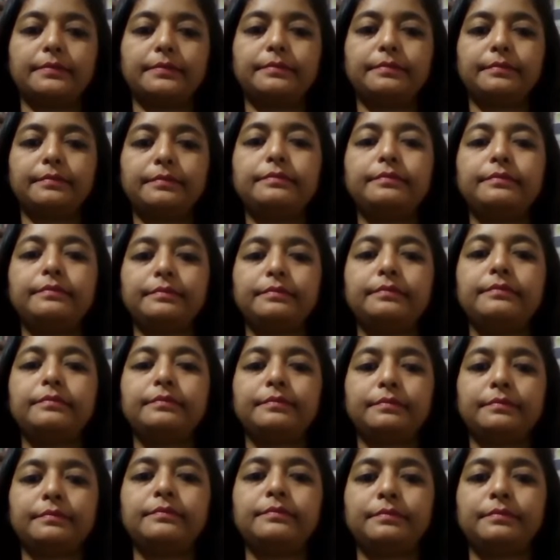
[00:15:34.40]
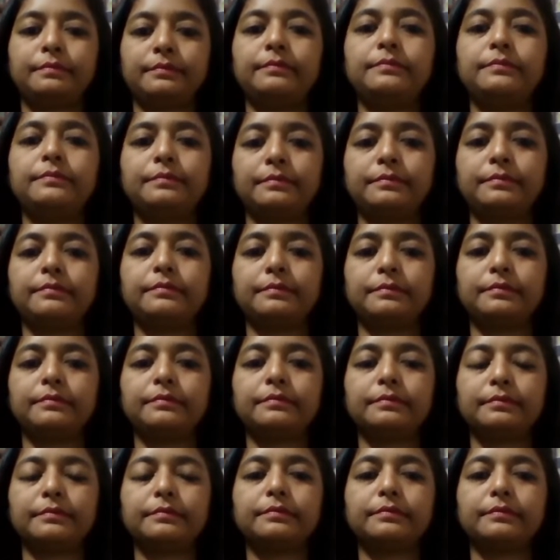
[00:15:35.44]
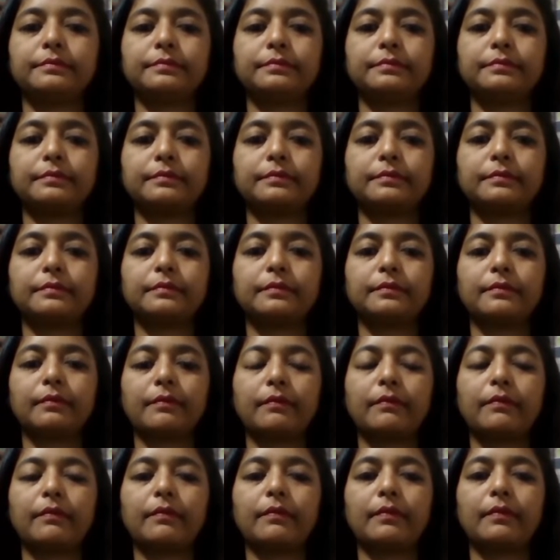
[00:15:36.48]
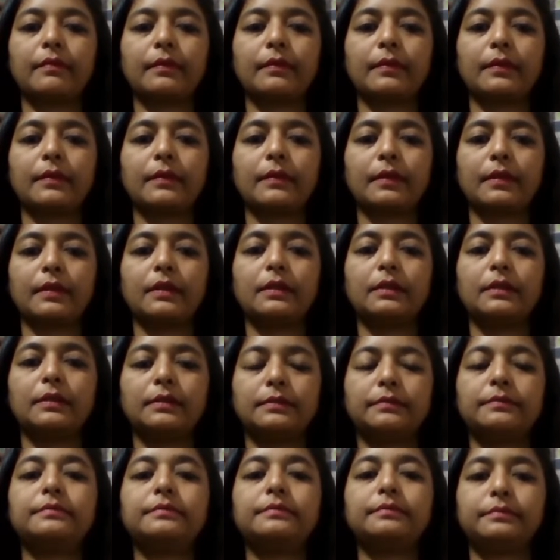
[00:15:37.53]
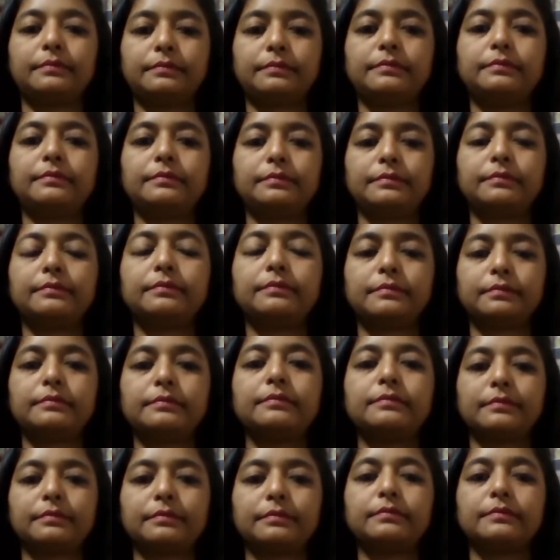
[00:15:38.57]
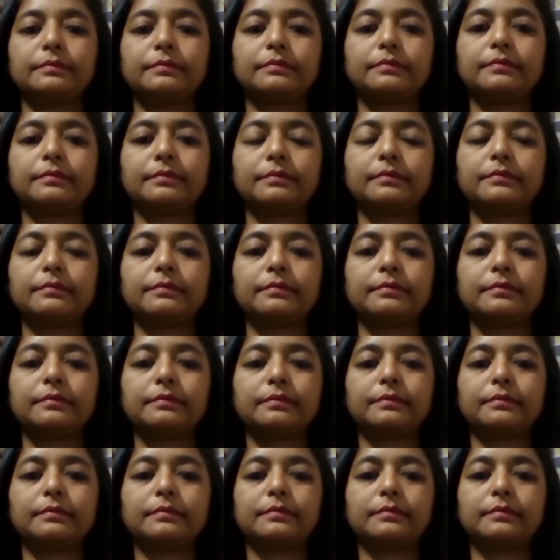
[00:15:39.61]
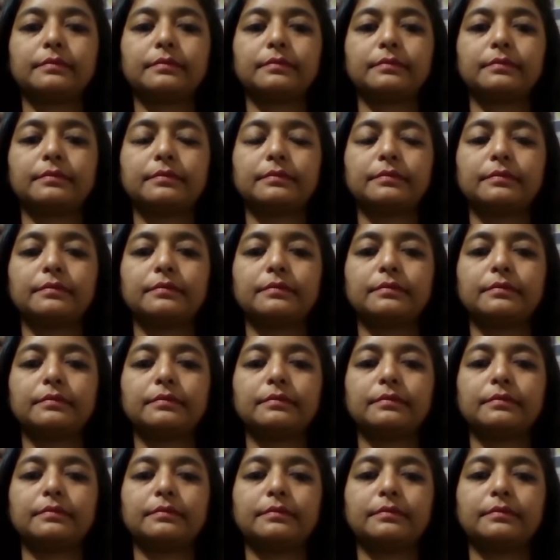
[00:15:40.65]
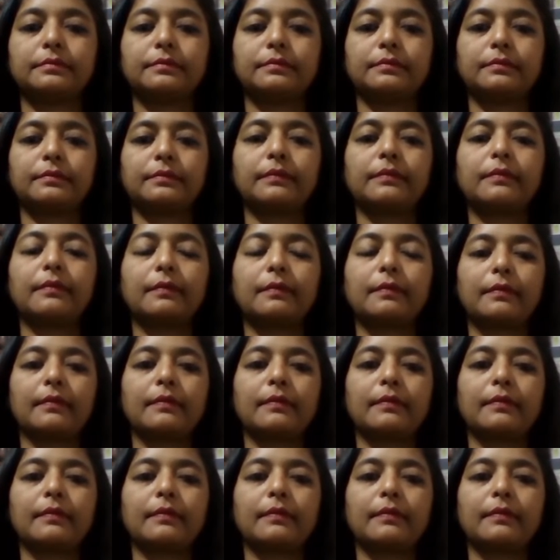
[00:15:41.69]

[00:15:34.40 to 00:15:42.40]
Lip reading: (silent)